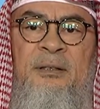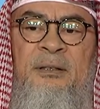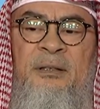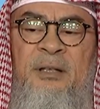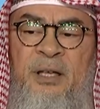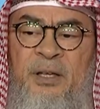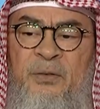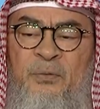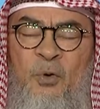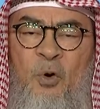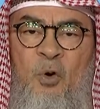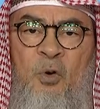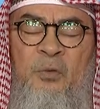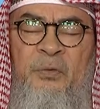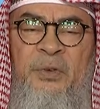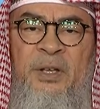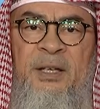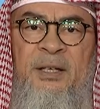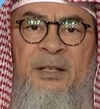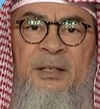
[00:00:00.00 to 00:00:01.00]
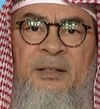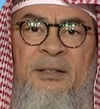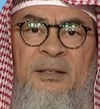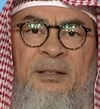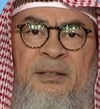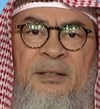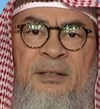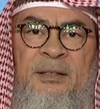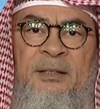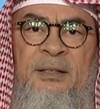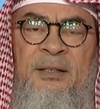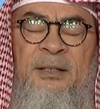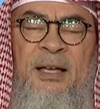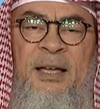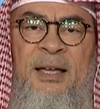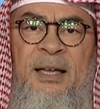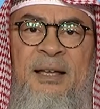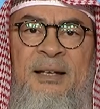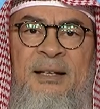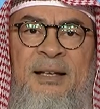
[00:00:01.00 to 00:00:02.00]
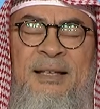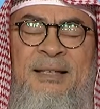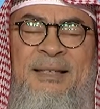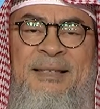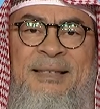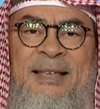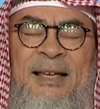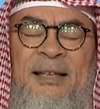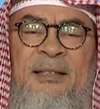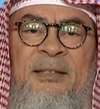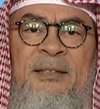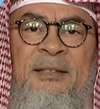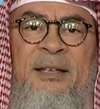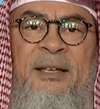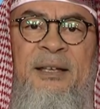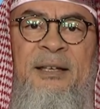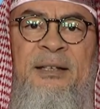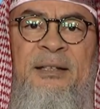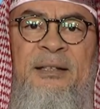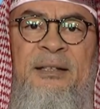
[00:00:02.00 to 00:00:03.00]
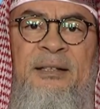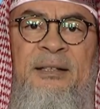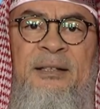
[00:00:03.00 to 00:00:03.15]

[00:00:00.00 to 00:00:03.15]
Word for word: evolving and ascending